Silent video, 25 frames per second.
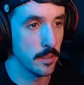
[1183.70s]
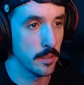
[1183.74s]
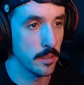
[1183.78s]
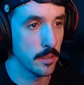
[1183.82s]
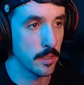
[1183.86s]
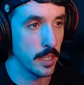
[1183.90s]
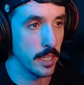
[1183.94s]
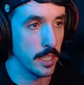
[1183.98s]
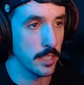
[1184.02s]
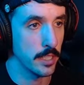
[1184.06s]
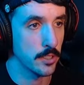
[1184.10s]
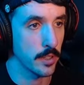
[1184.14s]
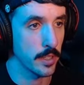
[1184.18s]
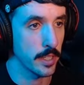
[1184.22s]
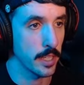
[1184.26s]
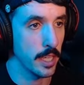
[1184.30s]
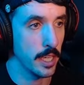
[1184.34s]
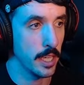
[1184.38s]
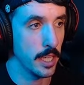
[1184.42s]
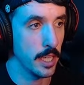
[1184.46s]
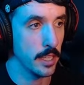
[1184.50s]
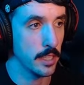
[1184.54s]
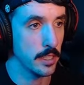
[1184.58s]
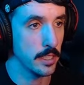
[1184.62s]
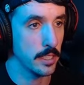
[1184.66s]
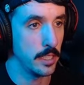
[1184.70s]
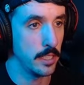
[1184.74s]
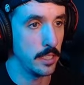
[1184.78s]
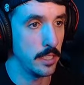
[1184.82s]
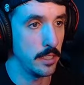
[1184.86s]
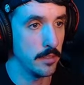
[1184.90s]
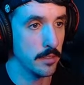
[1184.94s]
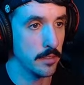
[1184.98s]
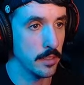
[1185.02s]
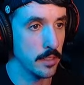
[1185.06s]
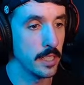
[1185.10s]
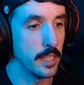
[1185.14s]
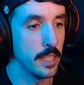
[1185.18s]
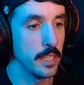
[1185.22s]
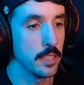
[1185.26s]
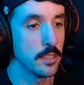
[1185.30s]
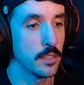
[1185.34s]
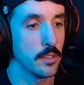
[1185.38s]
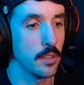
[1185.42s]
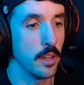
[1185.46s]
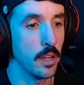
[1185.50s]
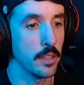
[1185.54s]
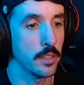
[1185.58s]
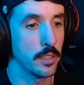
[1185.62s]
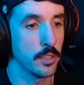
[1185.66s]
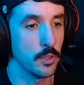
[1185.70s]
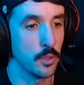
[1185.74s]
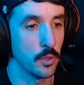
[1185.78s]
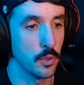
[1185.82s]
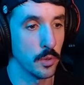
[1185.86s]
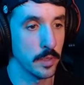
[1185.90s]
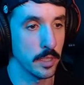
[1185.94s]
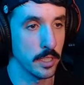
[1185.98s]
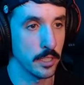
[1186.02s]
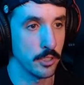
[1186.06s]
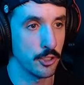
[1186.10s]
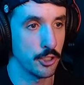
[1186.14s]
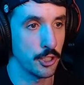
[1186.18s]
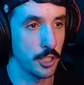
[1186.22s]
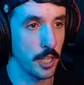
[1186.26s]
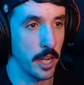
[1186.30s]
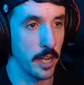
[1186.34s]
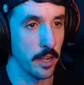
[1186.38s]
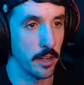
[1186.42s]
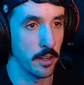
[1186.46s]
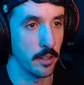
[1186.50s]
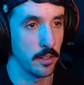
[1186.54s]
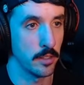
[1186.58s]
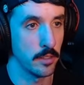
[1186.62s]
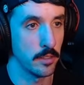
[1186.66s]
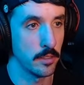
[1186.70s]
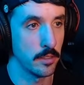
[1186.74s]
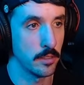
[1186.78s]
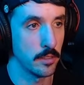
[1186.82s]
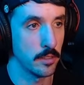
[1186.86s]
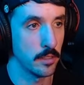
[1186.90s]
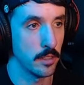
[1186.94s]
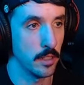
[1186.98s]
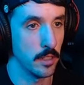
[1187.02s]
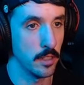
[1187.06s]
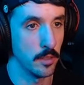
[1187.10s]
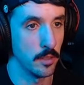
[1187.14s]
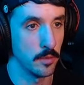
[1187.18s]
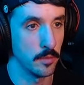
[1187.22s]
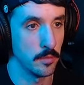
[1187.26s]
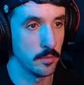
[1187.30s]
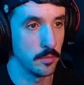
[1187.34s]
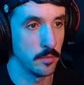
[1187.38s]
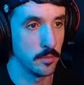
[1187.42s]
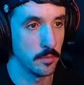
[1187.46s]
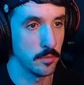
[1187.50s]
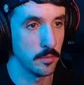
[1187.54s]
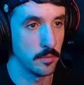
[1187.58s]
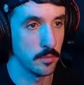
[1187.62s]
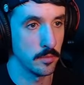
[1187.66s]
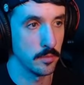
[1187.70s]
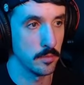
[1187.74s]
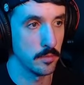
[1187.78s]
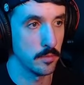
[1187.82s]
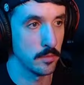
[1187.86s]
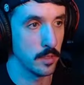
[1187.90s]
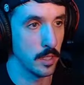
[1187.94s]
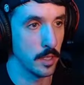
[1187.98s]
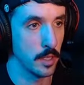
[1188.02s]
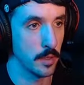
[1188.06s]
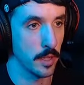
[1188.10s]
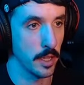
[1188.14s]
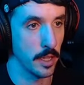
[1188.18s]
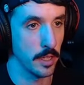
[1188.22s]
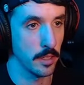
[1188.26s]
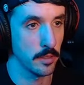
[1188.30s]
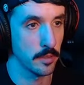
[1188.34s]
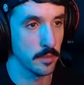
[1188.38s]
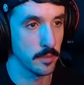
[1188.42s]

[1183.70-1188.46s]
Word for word: Okay, so I can't leave. Need to lock the door with a chair. Oh. Okay.